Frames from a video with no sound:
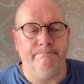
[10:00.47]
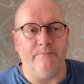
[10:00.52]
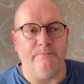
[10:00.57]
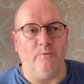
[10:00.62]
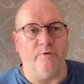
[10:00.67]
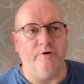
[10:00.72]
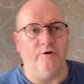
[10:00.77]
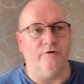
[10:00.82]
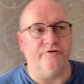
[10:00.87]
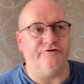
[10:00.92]

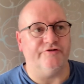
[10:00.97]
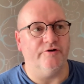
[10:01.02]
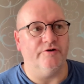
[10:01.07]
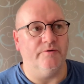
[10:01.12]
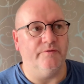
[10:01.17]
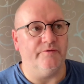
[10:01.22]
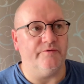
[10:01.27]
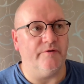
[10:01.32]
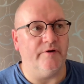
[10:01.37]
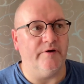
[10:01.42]
We
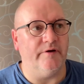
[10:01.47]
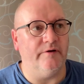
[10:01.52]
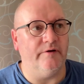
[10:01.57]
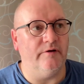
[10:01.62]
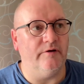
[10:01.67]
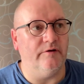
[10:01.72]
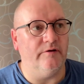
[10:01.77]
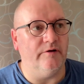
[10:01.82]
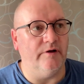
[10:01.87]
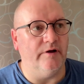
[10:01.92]
also,
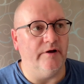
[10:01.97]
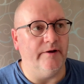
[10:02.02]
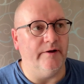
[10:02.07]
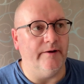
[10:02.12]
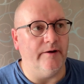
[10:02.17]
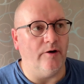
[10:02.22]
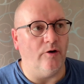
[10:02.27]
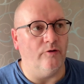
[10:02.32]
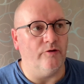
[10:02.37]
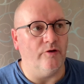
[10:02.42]

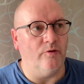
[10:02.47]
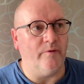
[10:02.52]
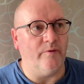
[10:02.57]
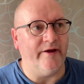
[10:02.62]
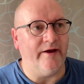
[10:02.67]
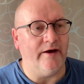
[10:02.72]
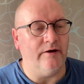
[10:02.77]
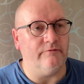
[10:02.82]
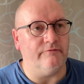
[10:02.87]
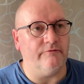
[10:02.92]
on the
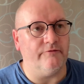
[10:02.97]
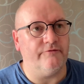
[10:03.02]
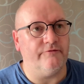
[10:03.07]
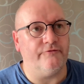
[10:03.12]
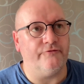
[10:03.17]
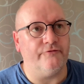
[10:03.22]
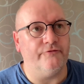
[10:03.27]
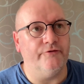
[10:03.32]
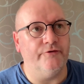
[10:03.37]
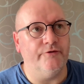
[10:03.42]
way out
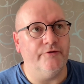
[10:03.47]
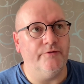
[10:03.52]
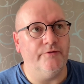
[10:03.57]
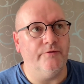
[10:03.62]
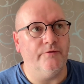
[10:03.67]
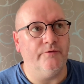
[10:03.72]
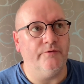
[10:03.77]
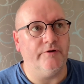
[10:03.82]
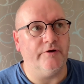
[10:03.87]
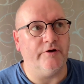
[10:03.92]

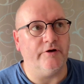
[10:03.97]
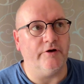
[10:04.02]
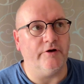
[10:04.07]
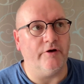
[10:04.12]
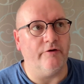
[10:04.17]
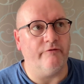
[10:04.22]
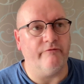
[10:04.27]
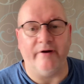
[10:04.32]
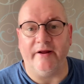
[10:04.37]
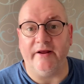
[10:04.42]
through
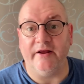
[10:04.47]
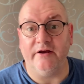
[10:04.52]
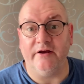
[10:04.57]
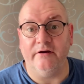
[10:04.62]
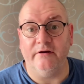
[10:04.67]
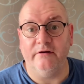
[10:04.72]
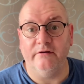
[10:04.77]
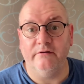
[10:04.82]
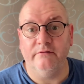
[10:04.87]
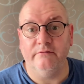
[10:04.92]

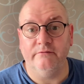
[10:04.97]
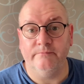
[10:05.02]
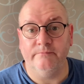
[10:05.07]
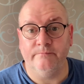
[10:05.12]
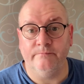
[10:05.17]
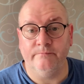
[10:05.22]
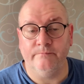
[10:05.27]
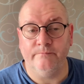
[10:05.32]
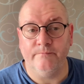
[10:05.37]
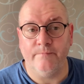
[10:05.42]
Gorenga,
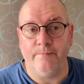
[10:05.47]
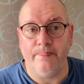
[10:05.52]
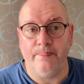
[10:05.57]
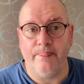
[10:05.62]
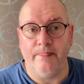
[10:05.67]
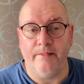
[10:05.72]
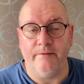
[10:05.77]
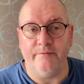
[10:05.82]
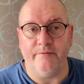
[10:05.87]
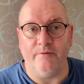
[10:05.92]

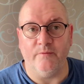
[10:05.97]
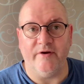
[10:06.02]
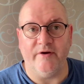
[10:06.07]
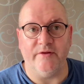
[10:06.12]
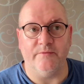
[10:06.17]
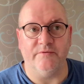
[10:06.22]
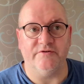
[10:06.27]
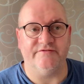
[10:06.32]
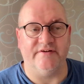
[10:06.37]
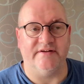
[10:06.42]
the
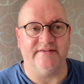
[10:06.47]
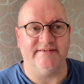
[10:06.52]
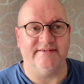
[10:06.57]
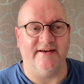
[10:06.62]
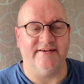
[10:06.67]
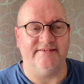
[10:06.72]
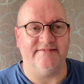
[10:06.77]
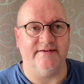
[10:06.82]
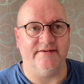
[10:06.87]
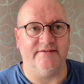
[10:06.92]
weather was
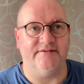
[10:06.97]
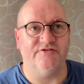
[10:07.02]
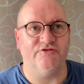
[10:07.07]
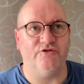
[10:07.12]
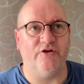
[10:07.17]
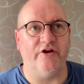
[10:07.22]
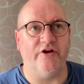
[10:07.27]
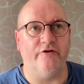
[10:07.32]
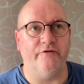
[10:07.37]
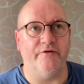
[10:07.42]
fantastic, the
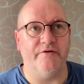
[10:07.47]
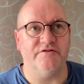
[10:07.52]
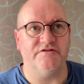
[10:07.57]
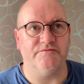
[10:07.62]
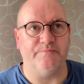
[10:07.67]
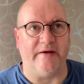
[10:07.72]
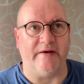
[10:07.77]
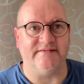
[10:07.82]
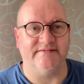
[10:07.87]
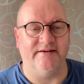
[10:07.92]
scenery was
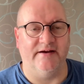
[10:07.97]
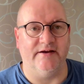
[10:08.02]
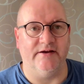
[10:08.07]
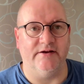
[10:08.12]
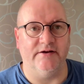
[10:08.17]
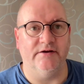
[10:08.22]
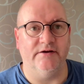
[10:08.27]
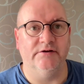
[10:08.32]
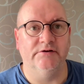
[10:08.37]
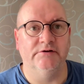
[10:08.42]

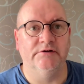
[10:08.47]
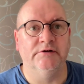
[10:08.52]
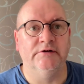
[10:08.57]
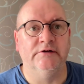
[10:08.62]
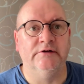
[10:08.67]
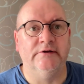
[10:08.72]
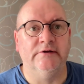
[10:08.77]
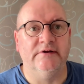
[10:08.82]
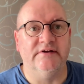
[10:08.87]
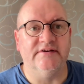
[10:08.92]
spectacular,
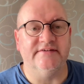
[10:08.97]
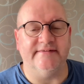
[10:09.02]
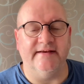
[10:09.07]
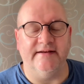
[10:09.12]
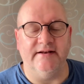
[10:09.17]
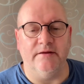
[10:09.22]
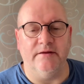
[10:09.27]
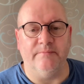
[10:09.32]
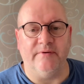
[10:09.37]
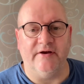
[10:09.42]

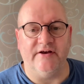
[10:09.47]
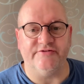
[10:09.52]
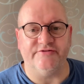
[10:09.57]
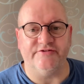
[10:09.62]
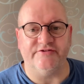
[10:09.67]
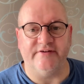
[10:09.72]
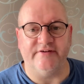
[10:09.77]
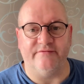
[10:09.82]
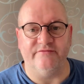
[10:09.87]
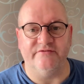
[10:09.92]
sailing past the
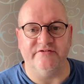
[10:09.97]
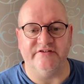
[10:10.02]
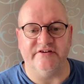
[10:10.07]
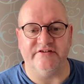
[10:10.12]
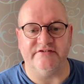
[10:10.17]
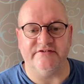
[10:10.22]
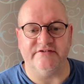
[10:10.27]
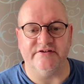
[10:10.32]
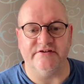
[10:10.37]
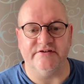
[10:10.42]
Seven
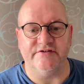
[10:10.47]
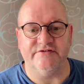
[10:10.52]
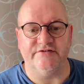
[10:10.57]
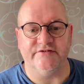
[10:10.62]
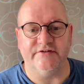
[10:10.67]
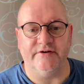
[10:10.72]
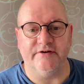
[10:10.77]
Sisters